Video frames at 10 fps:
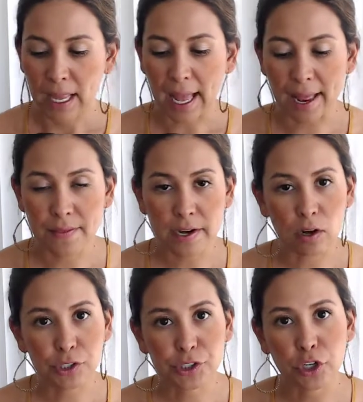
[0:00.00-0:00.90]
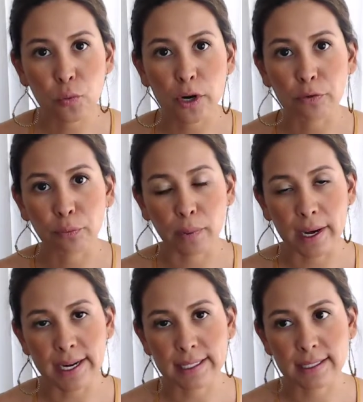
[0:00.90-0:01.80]
And then also you want to
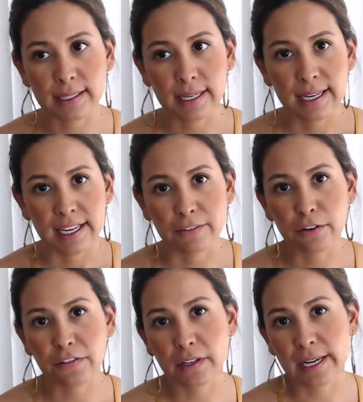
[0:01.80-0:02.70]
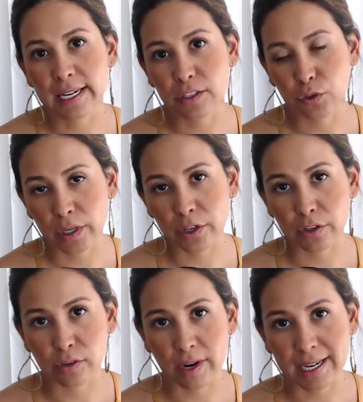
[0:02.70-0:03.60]
rate, if you're feeling any
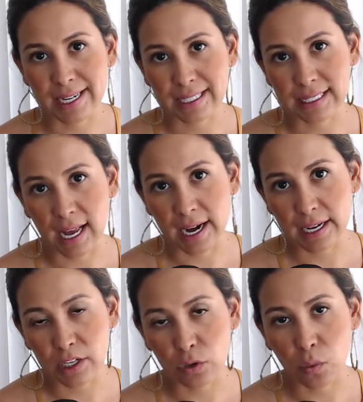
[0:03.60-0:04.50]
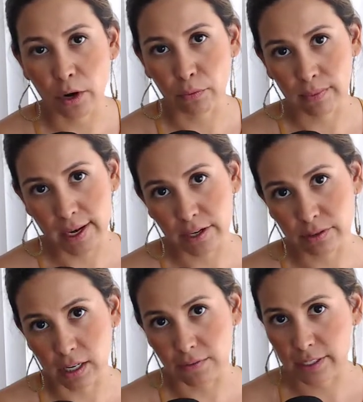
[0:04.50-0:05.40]
triggers or any anxiety, you want to rate
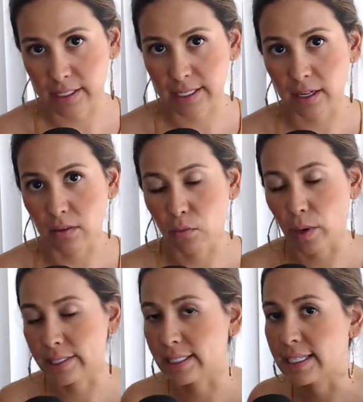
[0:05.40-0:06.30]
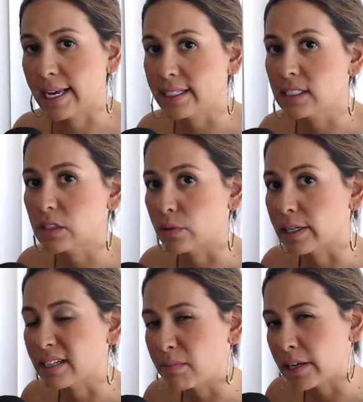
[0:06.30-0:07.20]
yourself on a scale of 1 to 10 so it
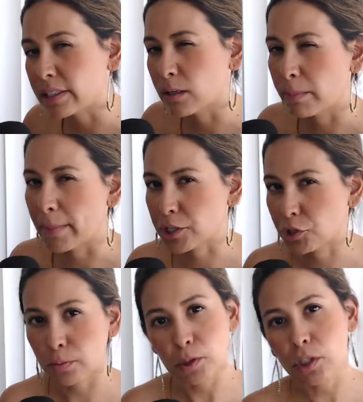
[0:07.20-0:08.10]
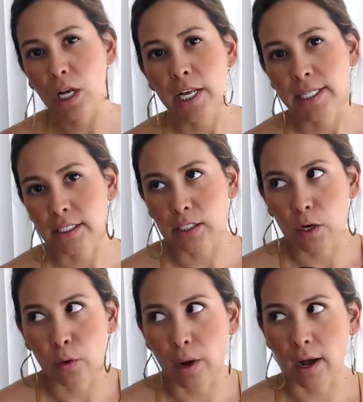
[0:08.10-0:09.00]
can be a little measurable.
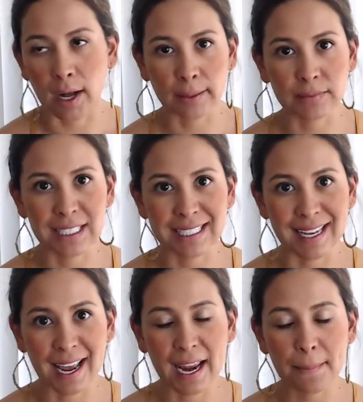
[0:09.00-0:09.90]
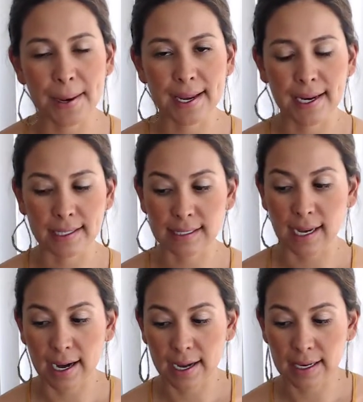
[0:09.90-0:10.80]
So today my
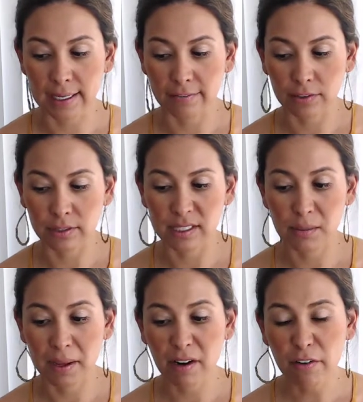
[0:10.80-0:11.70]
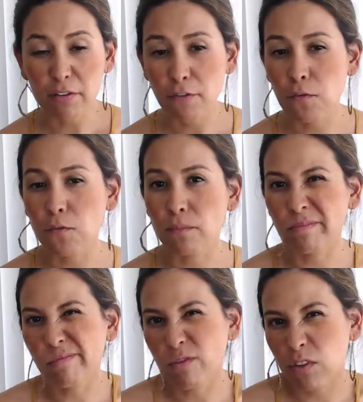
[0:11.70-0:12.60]
anxiety level is about a
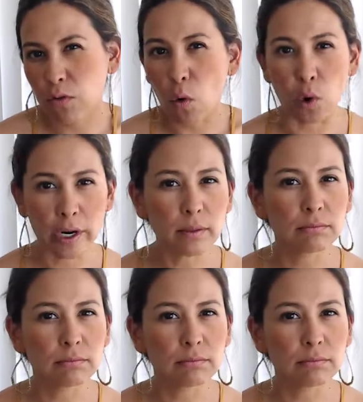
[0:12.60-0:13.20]
4.